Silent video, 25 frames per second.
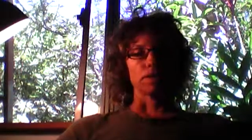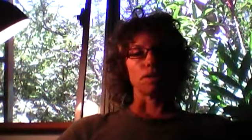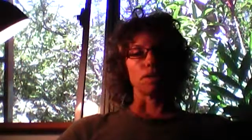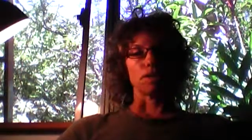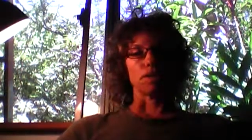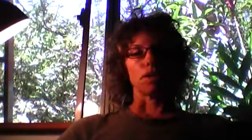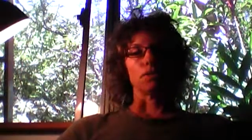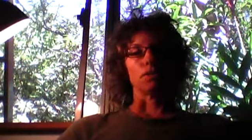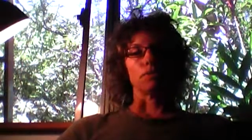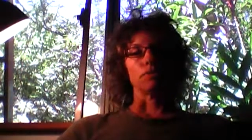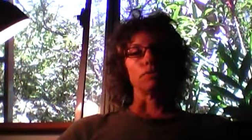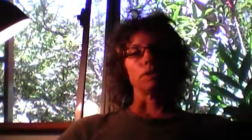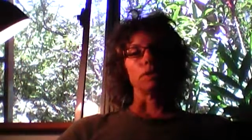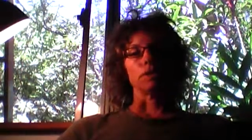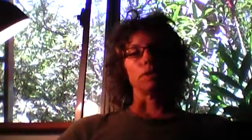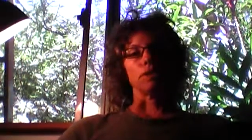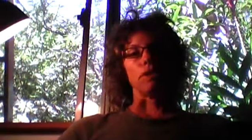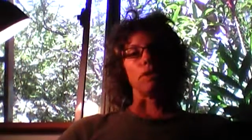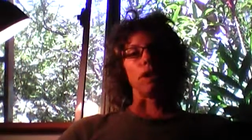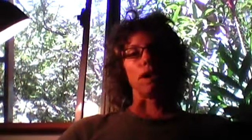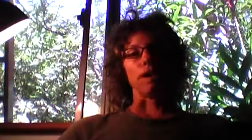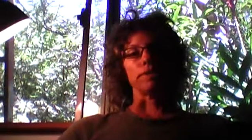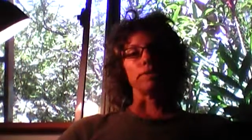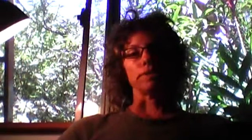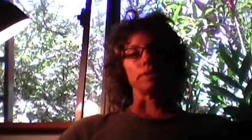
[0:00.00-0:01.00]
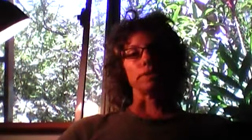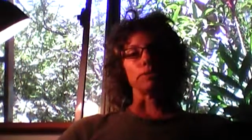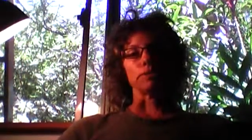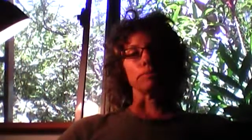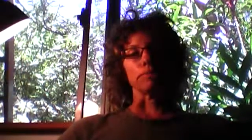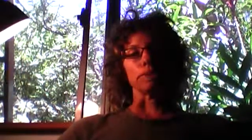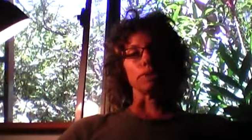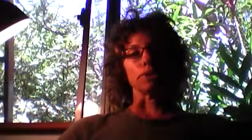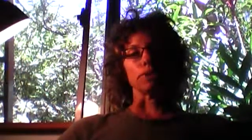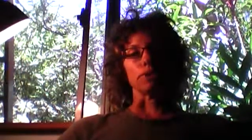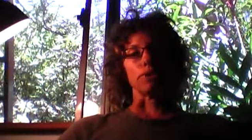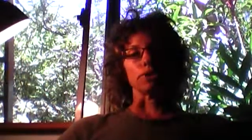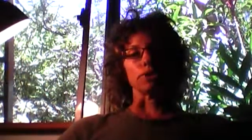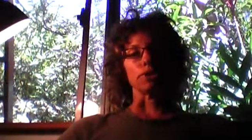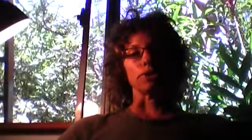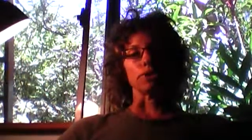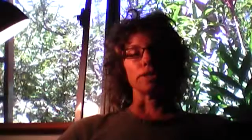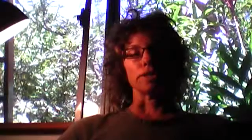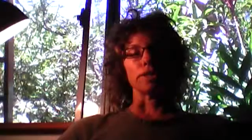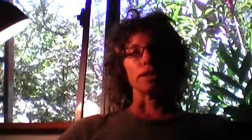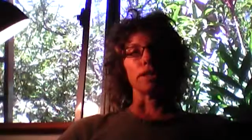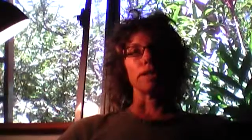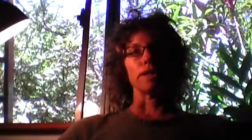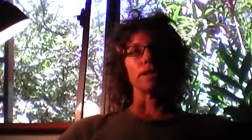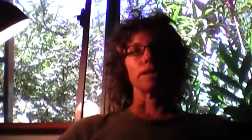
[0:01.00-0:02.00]
So, often it'll be
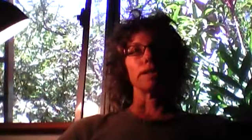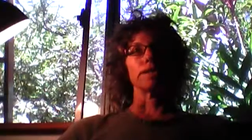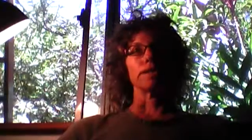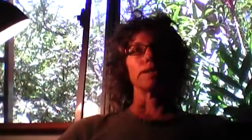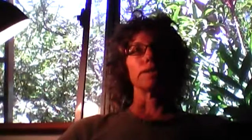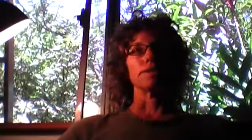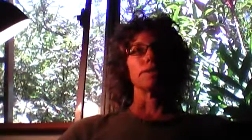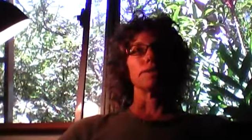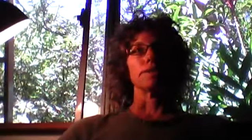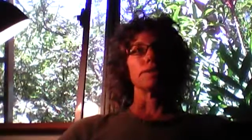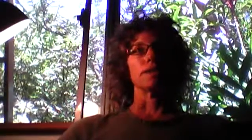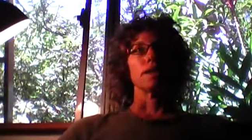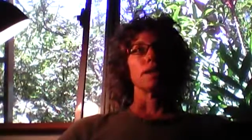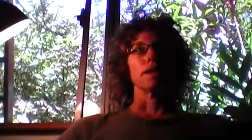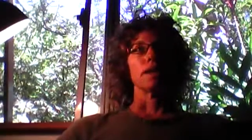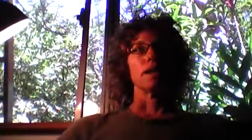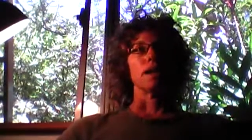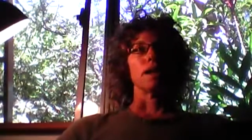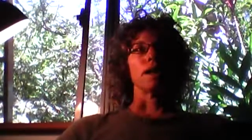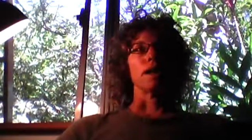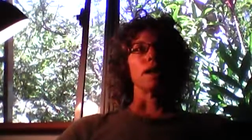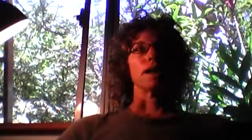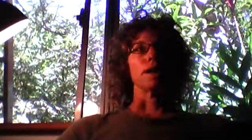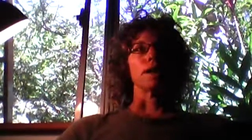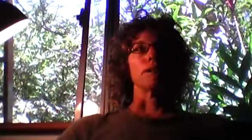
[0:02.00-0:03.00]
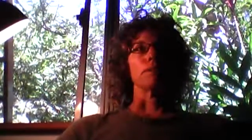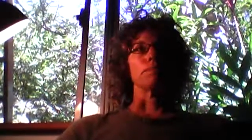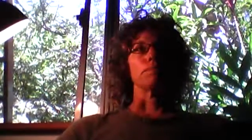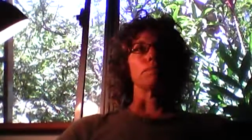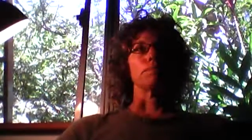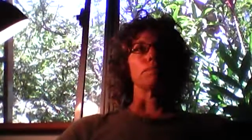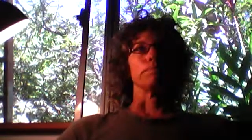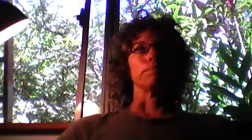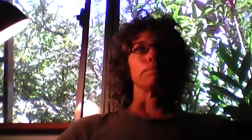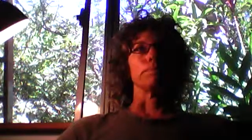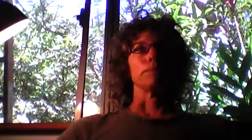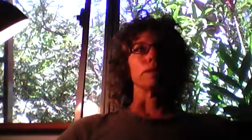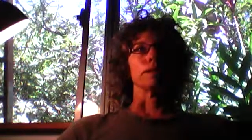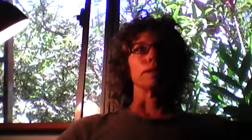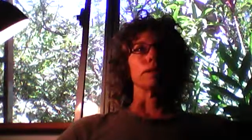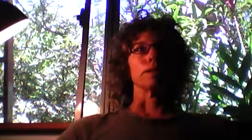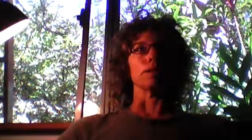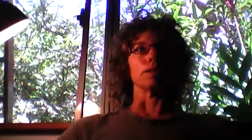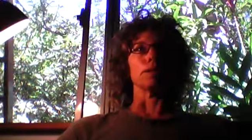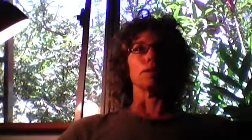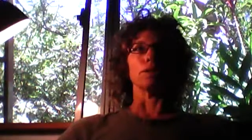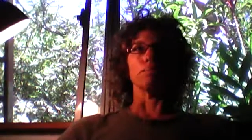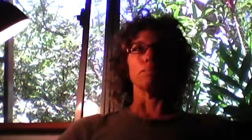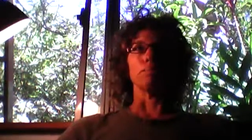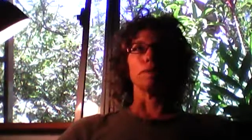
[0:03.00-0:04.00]
questionnaires, but it
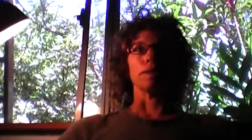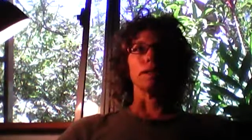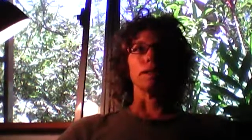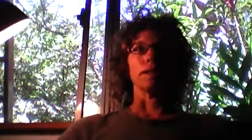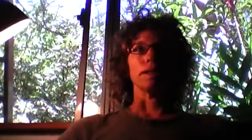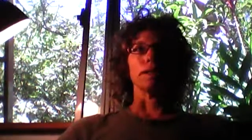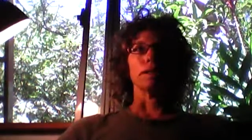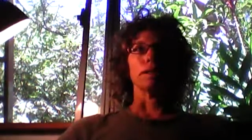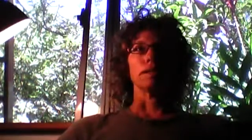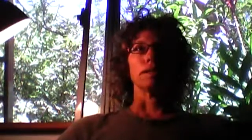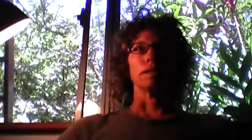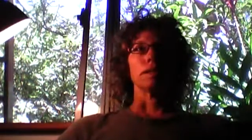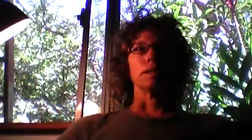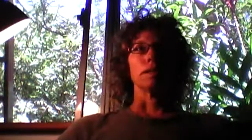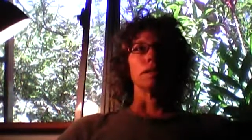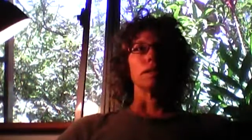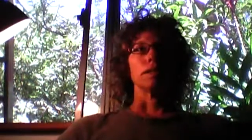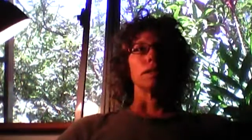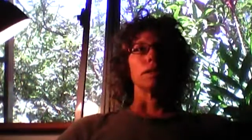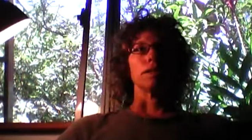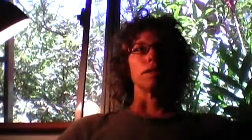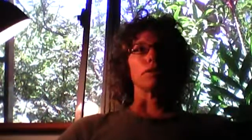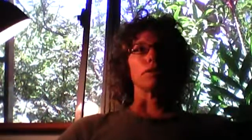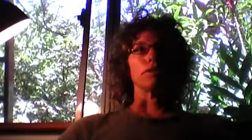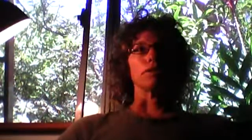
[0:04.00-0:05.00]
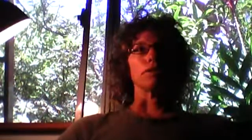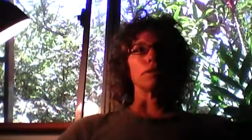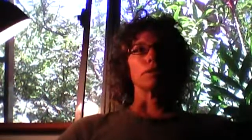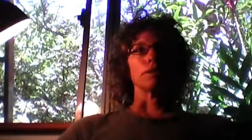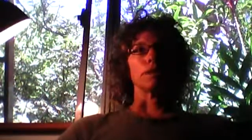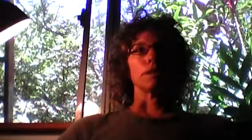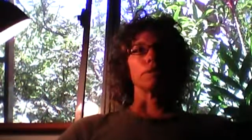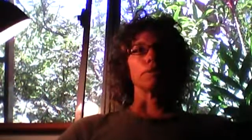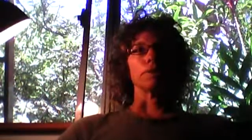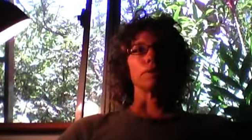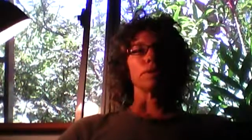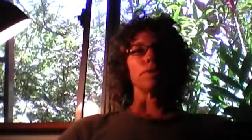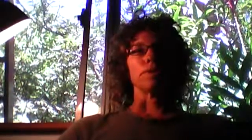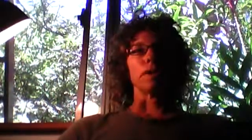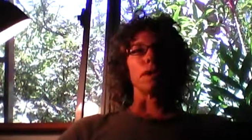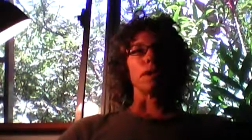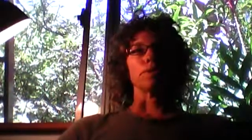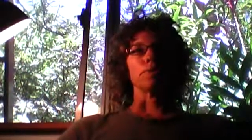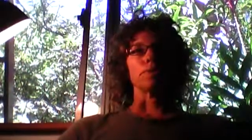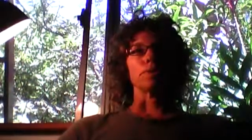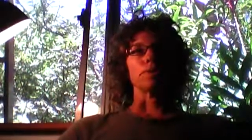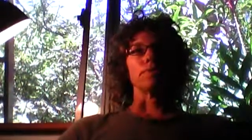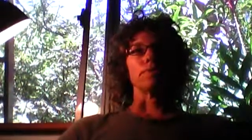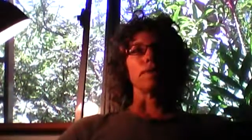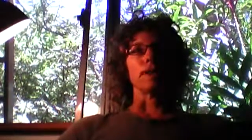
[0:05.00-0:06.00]
could be, number of
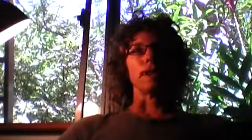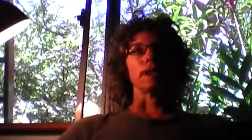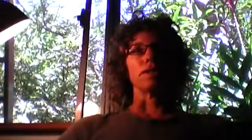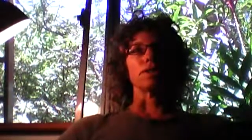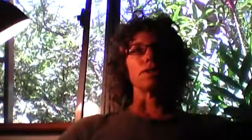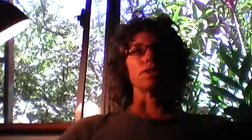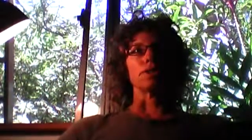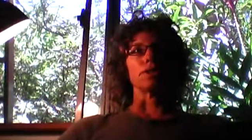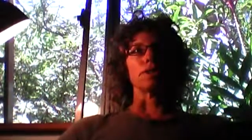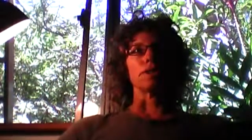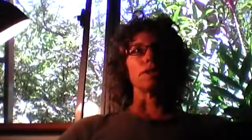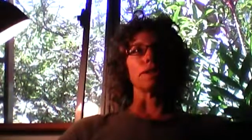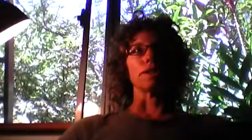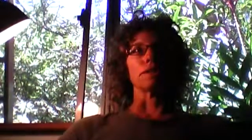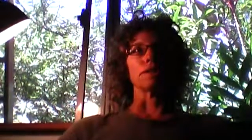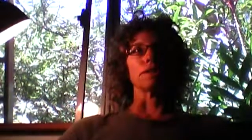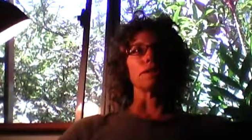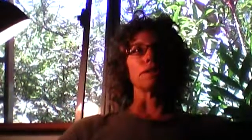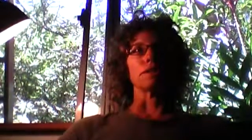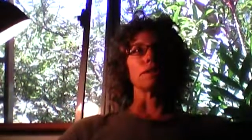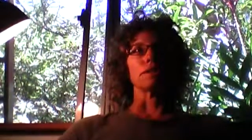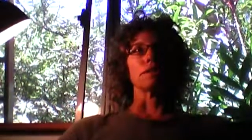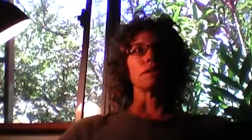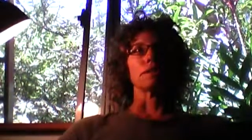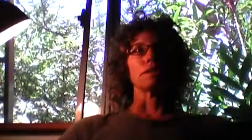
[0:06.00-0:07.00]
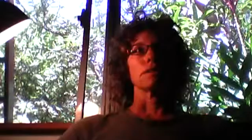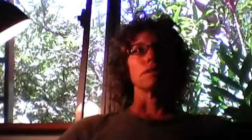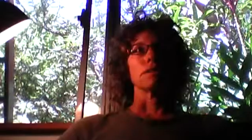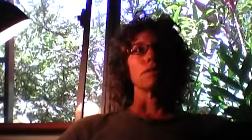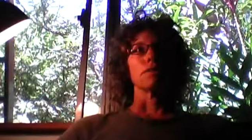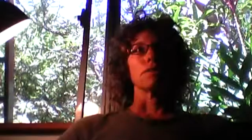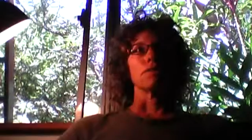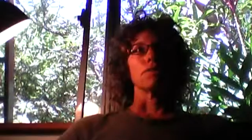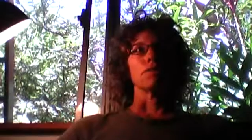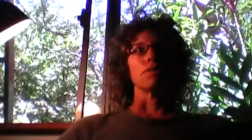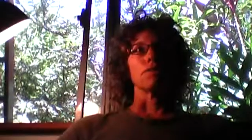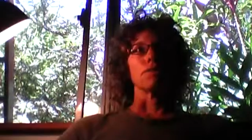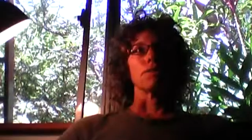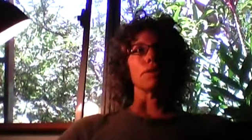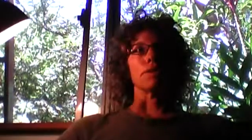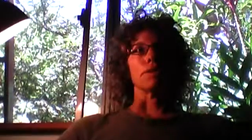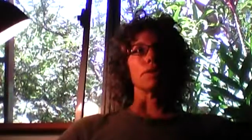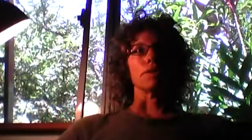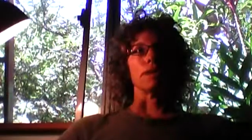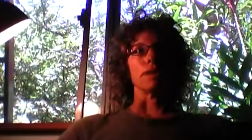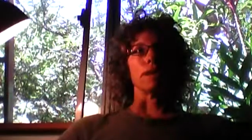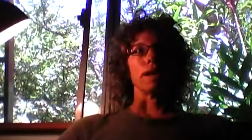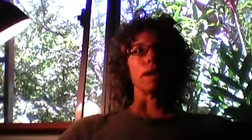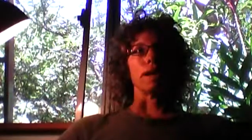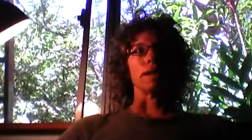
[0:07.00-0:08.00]
observations, or,